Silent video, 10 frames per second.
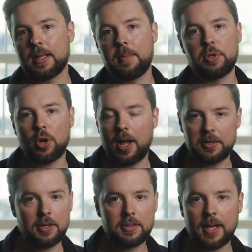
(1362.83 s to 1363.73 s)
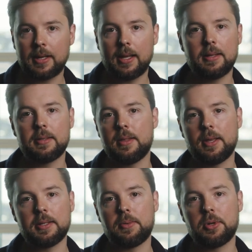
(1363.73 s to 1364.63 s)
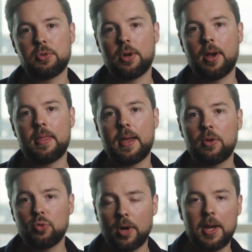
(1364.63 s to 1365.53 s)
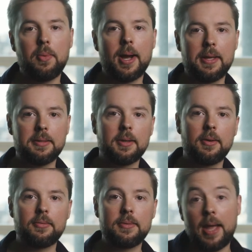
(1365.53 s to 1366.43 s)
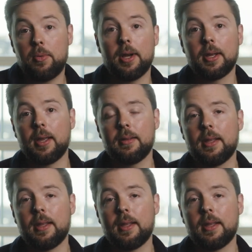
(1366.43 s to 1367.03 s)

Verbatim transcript: let me try out new techniques and things I want to try, they're great ways of networking.